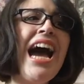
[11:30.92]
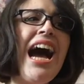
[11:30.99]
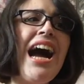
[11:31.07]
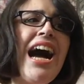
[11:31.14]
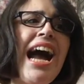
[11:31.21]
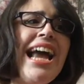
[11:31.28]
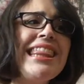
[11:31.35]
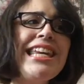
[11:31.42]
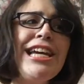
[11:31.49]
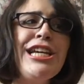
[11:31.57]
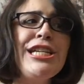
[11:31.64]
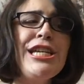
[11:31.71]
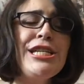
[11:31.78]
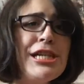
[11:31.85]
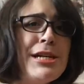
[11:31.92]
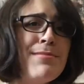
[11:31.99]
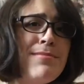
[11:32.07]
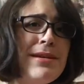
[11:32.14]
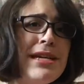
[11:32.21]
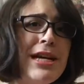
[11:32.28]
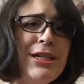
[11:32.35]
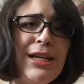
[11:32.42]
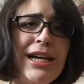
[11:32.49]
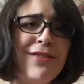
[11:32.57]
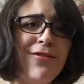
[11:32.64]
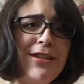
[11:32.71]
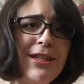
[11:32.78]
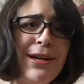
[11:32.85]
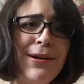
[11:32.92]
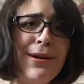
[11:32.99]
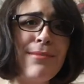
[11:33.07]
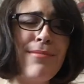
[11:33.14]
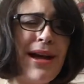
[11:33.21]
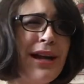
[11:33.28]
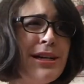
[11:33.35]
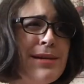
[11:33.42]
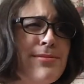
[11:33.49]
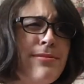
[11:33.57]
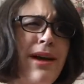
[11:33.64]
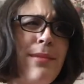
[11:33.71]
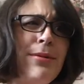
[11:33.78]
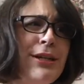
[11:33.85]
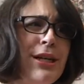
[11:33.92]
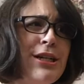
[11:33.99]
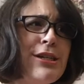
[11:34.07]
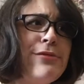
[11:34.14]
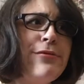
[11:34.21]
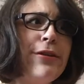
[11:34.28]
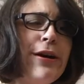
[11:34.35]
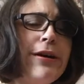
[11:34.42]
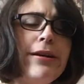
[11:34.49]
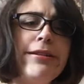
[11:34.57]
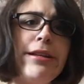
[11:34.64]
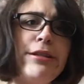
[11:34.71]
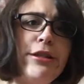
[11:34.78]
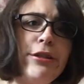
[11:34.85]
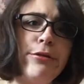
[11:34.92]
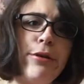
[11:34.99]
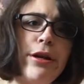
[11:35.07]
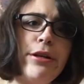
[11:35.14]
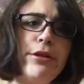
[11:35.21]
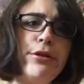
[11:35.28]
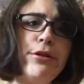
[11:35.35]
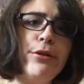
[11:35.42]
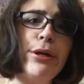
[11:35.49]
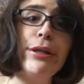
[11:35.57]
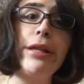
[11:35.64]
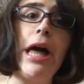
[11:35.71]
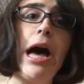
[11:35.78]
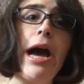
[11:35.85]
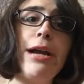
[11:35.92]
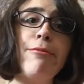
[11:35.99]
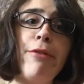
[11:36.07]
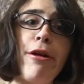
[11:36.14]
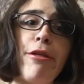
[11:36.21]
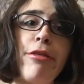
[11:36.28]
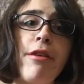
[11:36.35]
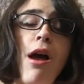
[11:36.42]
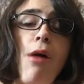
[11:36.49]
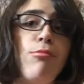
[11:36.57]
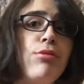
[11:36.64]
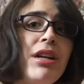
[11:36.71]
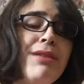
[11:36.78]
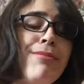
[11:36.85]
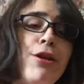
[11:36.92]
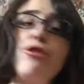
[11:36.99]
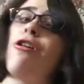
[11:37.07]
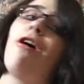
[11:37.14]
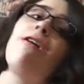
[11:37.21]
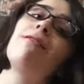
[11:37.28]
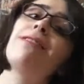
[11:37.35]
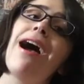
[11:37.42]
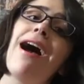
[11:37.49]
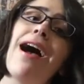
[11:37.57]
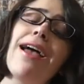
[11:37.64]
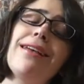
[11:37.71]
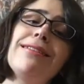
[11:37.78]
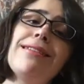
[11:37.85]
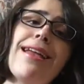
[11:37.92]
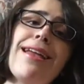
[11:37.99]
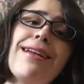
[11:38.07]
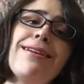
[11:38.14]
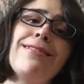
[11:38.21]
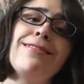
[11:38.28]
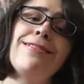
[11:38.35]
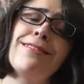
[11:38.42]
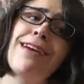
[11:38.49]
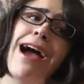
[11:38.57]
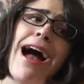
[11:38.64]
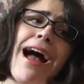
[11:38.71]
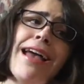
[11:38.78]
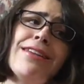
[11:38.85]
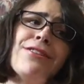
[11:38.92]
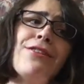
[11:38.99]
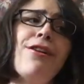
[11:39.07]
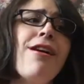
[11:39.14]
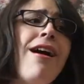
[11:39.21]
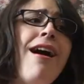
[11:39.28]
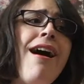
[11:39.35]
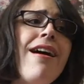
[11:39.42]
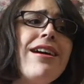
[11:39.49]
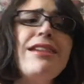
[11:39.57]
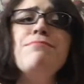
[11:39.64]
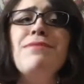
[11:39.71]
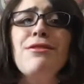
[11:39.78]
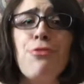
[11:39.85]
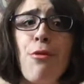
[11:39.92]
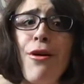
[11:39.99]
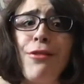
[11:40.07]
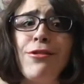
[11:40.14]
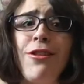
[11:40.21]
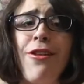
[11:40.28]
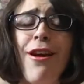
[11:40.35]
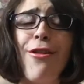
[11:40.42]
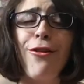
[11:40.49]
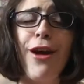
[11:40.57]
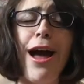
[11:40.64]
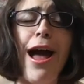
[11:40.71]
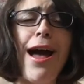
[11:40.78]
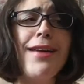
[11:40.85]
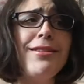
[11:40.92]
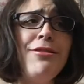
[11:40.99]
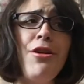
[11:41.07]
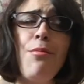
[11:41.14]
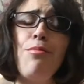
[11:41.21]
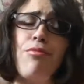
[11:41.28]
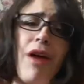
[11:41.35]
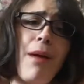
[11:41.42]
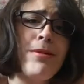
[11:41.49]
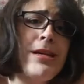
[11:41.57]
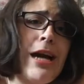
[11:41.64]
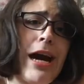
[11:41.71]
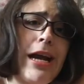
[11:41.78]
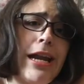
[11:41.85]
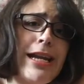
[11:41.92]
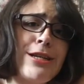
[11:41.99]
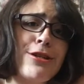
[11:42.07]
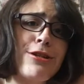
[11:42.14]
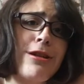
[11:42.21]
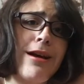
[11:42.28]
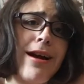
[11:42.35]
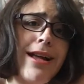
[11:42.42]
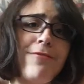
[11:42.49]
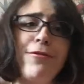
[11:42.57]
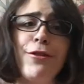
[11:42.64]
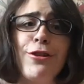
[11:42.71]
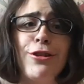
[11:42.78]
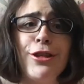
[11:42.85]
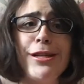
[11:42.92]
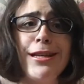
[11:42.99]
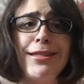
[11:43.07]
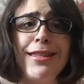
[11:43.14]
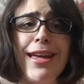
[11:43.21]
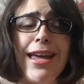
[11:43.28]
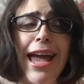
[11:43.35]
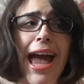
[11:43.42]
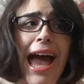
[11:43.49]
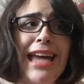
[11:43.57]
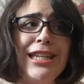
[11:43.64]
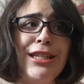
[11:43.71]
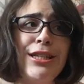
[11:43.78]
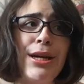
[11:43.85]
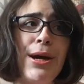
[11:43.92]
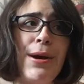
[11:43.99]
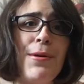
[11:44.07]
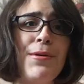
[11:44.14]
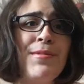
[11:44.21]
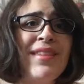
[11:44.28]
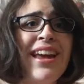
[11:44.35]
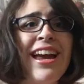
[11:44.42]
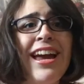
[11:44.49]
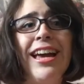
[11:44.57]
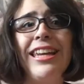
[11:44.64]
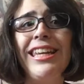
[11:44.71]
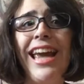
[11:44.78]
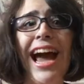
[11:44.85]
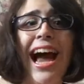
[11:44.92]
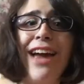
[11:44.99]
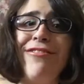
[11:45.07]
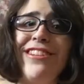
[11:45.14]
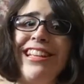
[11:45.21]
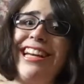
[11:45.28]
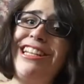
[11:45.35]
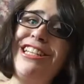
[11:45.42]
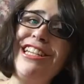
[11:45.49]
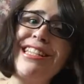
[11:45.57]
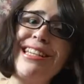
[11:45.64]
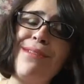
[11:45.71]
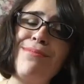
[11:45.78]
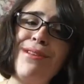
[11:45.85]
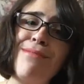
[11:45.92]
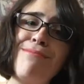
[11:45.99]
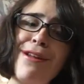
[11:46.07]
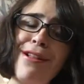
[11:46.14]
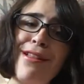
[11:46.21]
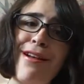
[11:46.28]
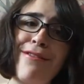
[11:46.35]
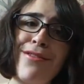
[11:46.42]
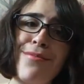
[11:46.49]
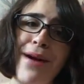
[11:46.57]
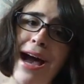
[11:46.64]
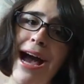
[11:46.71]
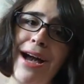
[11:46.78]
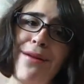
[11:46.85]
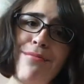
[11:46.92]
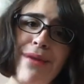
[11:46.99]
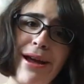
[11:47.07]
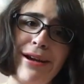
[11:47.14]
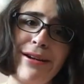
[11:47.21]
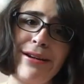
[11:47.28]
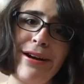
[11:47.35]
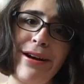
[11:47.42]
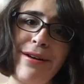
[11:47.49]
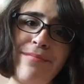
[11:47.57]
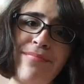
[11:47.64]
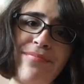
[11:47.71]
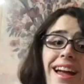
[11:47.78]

uh, I think she could be a great physical competitor, but my prediction for her is that she's going to align with pretty much all guys, and the guys are going to be loyal to the other guys, and they'll probably cut Angela at the first chance they get. So, yeah, I feel like she's going to be a middle of the pack competitor.